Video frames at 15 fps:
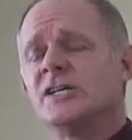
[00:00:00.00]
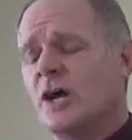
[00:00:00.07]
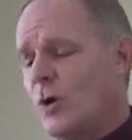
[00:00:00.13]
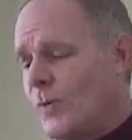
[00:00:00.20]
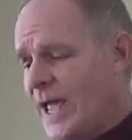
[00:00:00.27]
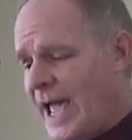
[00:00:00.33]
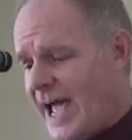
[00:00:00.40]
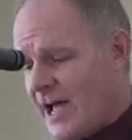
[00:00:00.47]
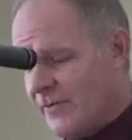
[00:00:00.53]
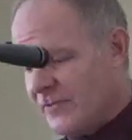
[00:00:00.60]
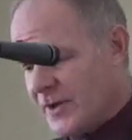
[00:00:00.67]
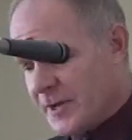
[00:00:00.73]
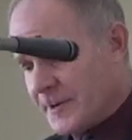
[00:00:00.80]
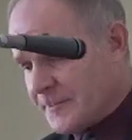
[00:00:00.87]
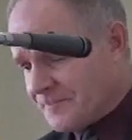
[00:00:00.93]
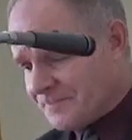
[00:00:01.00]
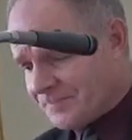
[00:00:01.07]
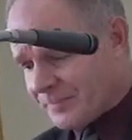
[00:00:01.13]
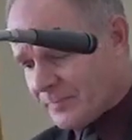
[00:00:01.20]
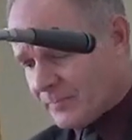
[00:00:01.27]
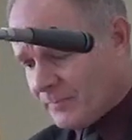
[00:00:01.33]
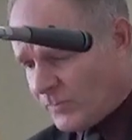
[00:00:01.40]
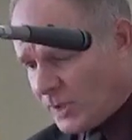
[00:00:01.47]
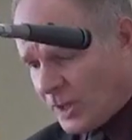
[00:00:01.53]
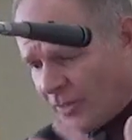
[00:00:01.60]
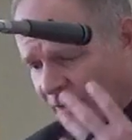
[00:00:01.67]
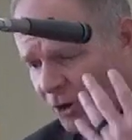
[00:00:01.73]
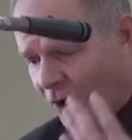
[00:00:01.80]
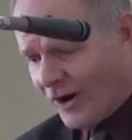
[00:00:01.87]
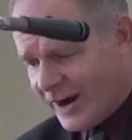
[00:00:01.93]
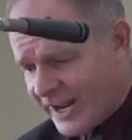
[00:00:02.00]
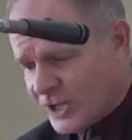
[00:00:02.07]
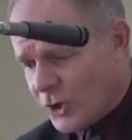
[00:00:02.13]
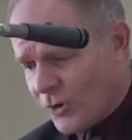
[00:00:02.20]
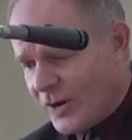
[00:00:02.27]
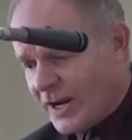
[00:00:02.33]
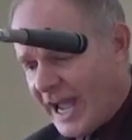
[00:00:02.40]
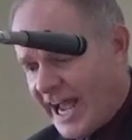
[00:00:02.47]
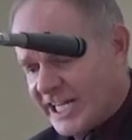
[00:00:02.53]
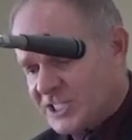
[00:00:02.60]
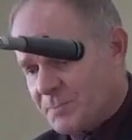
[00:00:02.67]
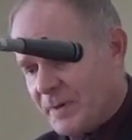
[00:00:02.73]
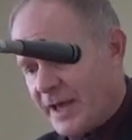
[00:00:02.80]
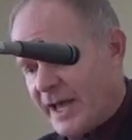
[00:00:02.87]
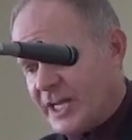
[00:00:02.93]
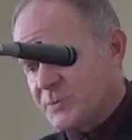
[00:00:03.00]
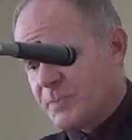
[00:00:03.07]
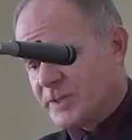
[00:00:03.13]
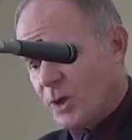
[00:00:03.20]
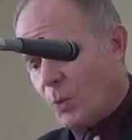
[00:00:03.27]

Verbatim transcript: You know, we have there are enduring aspects, but